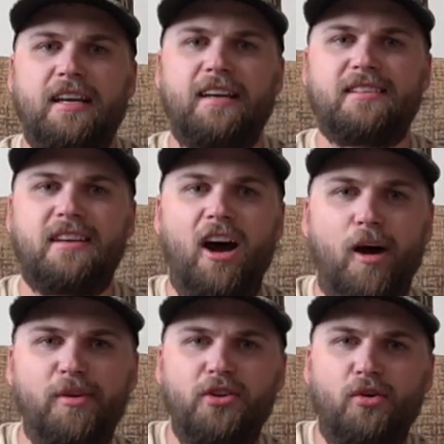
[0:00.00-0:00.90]
It's
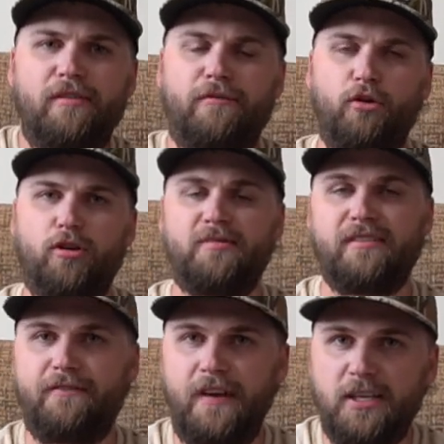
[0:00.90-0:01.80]
common to go on forums
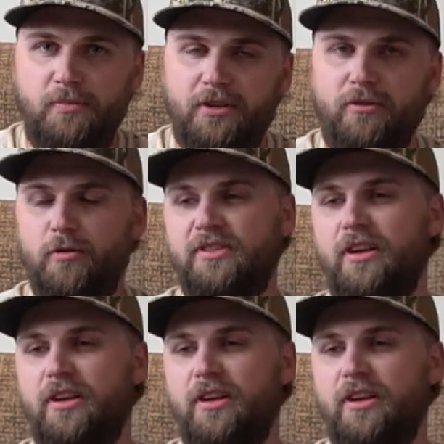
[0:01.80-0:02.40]
and Facebook groups